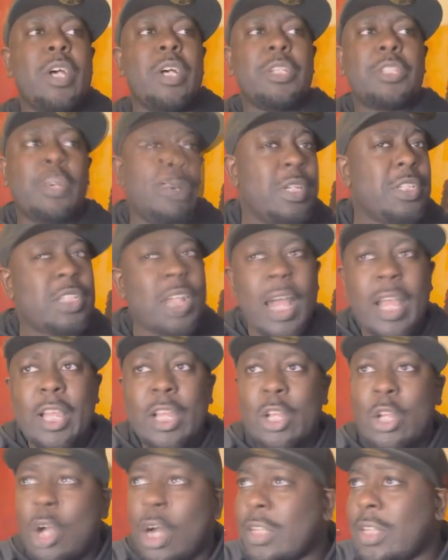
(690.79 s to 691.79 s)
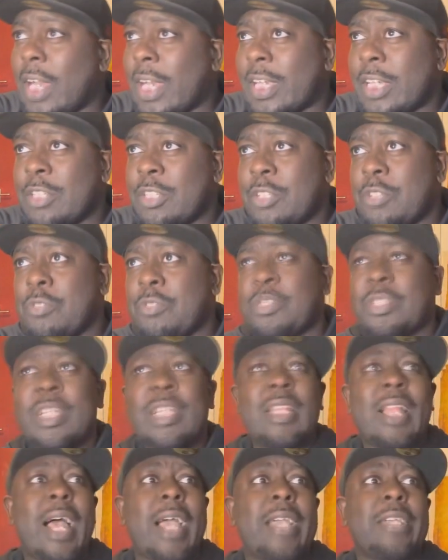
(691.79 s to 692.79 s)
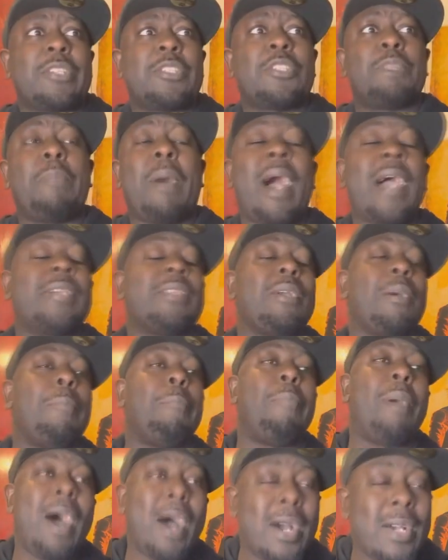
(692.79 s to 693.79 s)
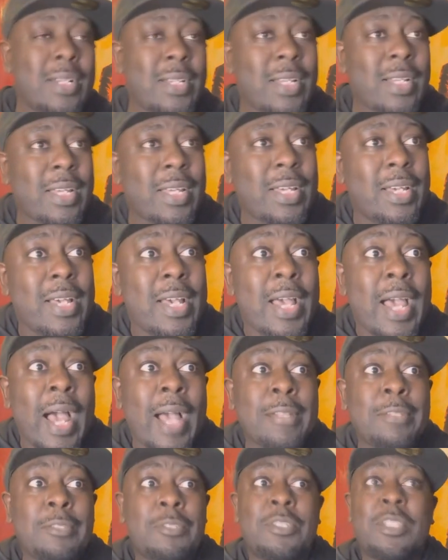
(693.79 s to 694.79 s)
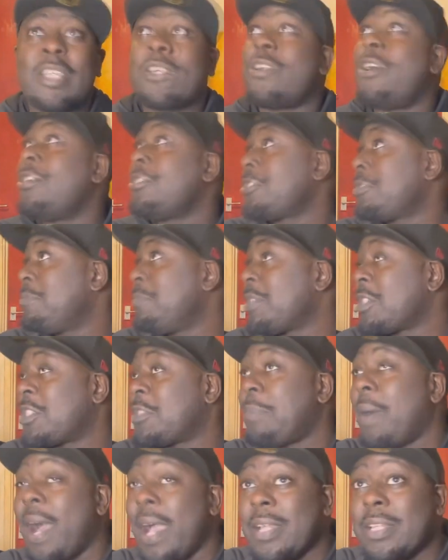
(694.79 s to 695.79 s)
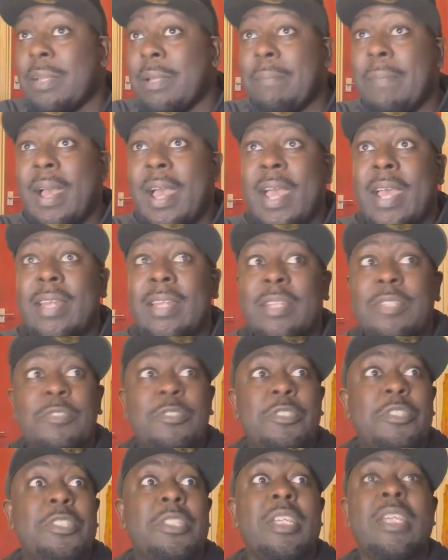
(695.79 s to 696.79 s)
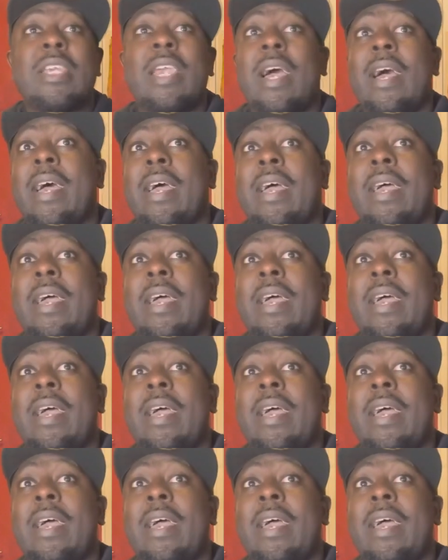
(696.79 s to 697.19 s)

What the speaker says: So it's like godlike, and then you see like Spider-Punk, and you see Cosmic Spider-Man, and you see,